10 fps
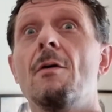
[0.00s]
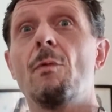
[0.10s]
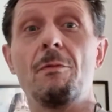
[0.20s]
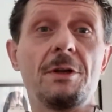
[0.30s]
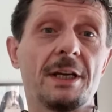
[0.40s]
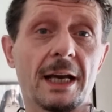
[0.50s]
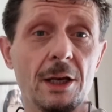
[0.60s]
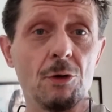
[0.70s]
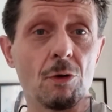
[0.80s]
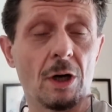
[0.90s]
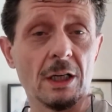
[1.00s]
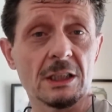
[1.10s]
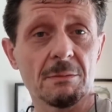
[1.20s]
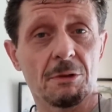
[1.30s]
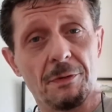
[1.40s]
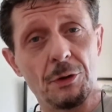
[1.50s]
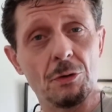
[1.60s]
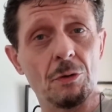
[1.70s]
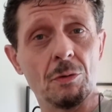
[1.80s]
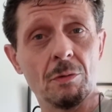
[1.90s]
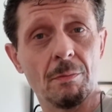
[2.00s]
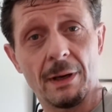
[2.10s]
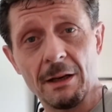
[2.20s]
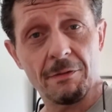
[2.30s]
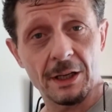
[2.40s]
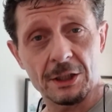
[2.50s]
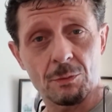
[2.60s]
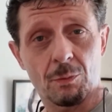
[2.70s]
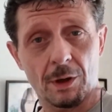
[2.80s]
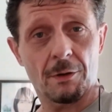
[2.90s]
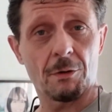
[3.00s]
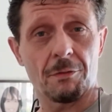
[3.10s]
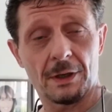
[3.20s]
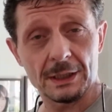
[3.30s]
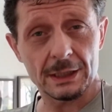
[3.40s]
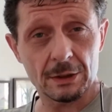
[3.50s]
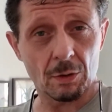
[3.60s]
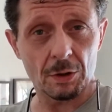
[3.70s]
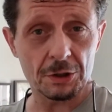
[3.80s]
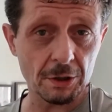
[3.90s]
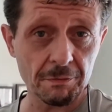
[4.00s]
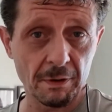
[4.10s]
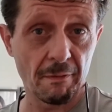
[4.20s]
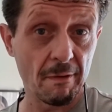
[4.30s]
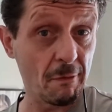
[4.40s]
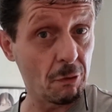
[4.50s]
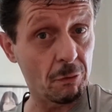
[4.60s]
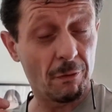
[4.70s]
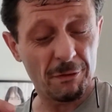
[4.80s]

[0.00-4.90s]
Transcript: when we take in new customers, we do many things. One of those things is called a software review.